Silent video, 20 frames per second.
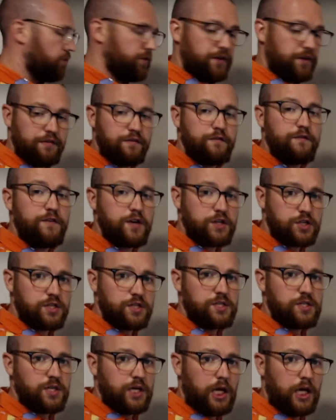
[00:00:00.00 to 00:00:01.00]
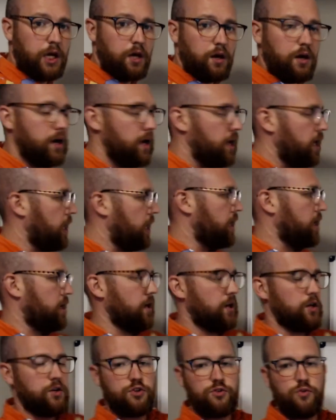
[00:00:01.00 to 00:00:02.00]
efficiency here, and I can
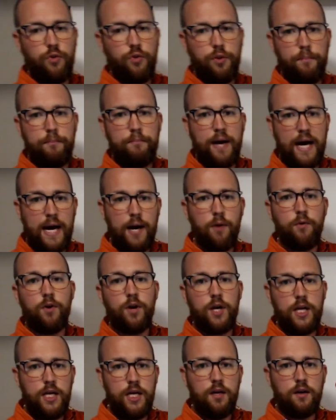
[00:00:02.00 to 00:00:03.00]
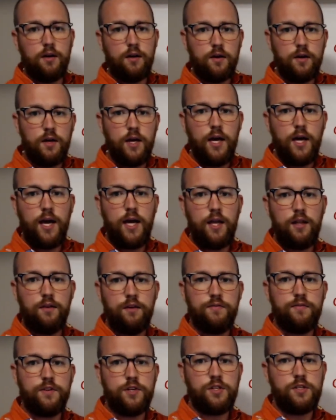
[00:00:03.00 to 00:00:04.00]
control the power here and the
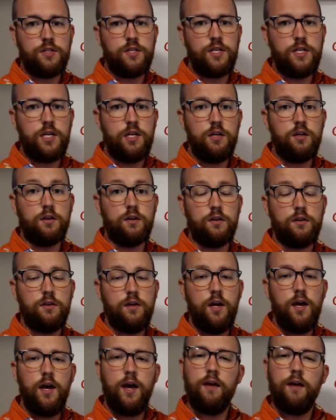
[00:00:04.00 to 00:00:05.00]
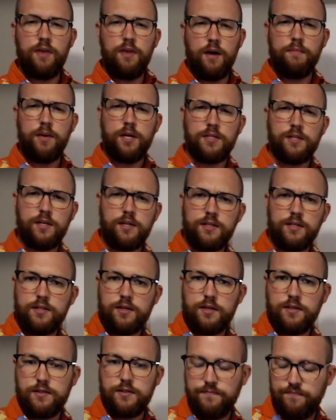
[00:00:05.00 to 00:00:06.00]
efficiency here, if that makes any
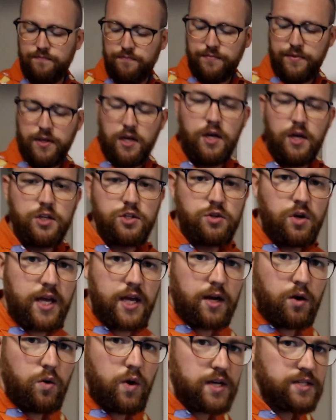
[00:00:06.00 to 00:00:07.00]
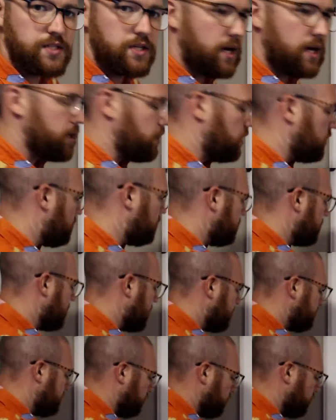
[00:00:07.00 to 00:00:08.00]
sense. So again, quick aside on all
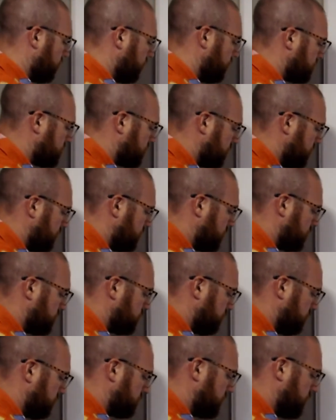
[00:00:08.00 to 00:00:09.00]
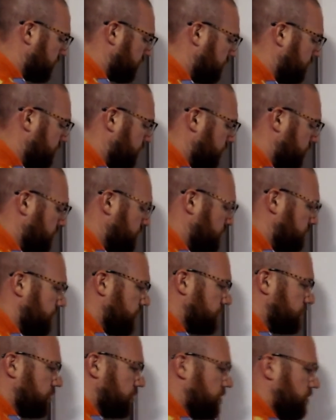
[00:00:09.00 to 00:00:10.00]
that, but realistically, this is what we're talking about this
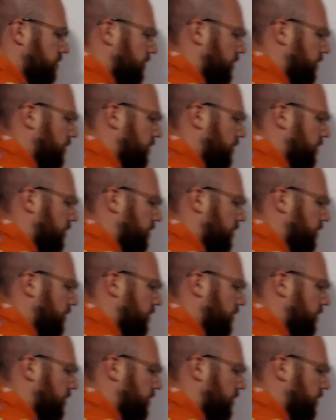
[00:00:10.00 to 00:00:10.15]
semester. That's